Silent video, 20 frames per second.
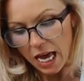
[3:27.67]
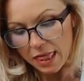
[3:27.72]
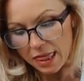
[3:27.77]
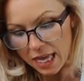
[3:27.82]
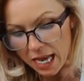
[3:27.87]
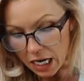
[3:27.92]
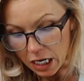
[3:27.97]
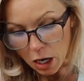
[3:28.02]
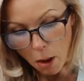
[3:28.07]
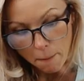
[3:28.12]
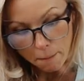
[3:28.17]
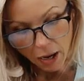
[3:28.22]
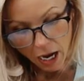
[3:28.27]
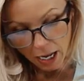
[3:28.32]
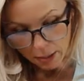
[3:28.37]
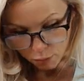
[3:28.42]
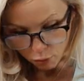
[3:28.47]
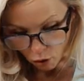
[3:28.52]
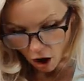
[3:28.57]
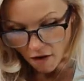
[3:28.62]
Then by
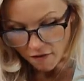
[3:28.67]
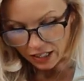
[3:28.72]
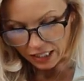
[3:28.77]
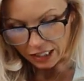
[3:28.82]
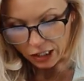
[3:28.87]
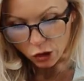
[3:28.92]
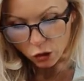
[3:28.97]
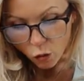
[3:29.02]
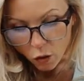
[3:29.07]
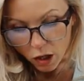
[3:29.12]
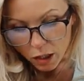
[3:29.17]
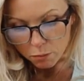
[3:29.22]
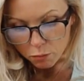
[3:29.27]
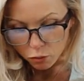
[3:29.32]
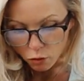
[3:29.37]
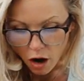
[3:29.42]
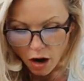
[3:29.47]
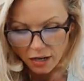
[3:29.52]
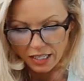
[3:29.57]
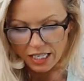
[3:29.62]
a prophet, the Lord
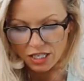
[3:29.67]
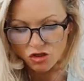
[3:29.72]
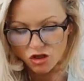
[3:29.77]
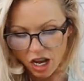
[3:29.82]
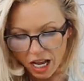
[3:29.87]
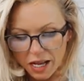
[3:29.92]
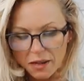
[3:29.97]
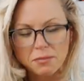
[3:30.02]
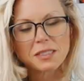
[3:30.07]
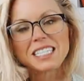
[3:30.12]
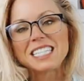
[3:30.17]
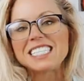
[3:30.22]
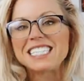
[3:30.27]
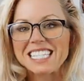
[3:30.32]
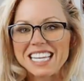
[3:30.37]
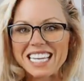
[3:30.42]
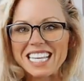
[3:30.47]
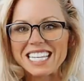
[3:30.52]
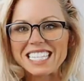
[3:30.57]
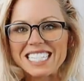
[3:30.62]
brought Jacob's
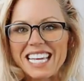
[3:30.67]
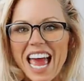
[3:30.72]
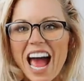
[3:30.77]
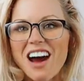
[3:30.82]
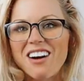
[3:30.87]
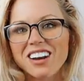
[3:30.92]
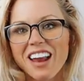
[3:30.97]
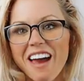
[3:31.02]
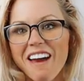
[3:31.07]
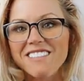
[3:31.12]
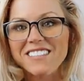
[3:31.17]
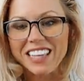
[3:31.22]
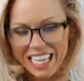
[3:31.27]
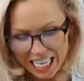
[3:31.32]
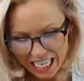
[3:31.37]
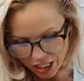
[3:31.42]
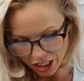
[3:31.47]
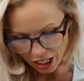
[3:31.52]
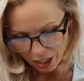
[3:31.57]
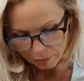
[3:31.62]
descendants out of
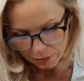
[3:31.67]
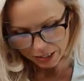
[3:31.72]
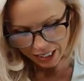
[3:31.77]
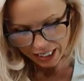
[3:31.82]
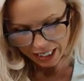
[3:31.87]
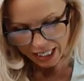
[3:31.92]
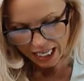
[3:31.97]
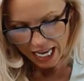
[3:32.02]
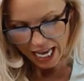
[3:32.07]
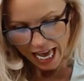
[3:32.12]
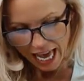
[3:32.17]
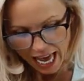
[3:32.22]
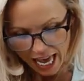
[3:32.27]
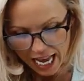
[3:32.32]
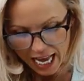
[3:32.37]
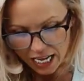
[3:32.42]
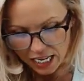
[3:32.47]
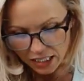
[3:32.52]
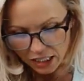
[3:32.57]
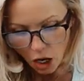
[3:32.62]
Egypt.
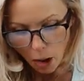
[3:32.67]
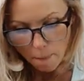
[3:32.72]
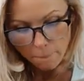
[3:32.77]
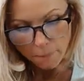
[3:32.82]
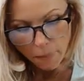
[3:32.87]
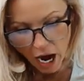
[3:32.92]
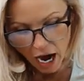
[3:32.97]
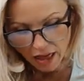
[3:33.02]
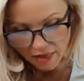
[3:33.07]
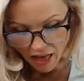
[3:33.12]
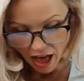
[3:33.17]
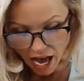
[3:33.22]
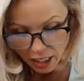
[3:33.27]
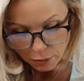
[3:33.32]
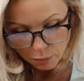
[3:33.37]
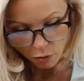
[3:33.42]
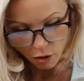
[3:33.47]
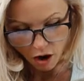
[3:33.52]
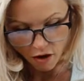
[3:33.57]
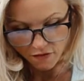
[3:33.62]
And by
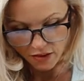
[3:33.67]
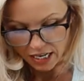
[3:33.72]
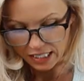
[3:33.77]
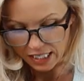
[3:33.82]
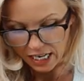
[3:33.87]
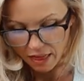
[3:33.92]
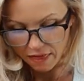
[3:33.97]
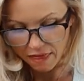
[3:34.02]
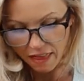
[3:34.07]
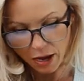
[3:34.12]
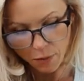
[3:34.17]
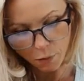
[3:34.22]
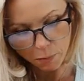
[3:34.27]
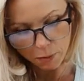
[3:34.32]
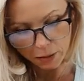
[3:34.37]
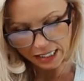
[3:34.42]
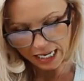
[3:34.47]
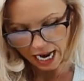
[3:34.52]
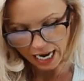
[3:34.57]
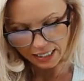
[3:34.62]
that prophet, they were
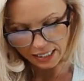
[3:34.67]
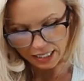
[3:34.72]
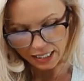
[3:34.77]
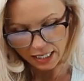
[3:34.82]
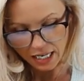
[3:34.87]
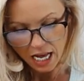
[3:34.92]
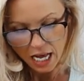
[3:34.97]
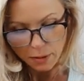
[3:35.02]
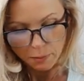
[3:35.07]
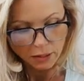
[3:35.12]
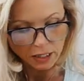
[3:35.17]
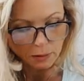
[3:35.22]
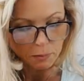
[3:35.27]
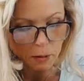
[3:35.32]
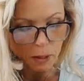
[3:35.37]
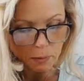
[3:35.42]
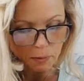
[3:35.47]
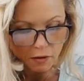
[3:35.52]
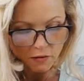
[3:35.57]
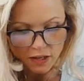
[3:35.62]
protected. But the
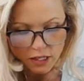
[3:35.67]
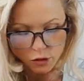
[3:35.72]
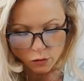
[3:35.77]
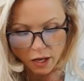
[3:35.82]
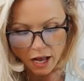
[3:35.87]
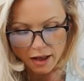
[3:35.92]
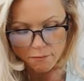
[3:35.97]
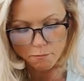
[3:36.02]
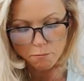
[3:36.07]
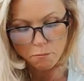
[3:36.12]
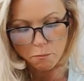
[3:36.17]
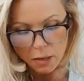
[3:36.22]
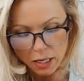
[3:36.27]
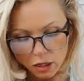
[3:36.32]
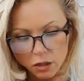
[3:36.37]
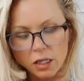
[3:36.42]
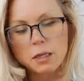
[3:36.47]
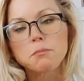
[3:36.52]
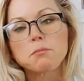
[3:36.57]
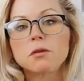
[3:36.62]
people of Israel have
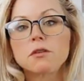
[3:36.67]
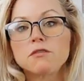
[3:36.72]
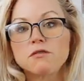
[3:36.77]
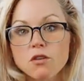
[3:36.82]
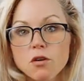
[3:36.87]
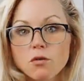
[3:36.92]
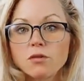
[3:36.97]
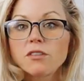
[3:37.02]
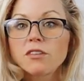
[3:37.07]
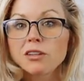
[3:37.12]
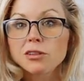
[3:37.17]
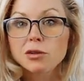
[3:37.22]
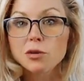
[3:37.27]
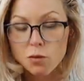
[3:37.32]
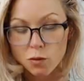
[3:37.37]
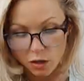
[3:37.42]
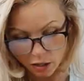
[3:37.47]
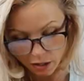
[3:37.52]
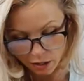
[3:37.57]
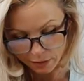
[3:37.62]
bitterly provoked the
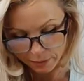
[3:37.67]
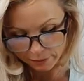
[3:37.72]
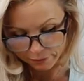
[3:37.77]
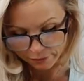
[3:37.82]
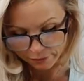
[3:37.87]
Lord.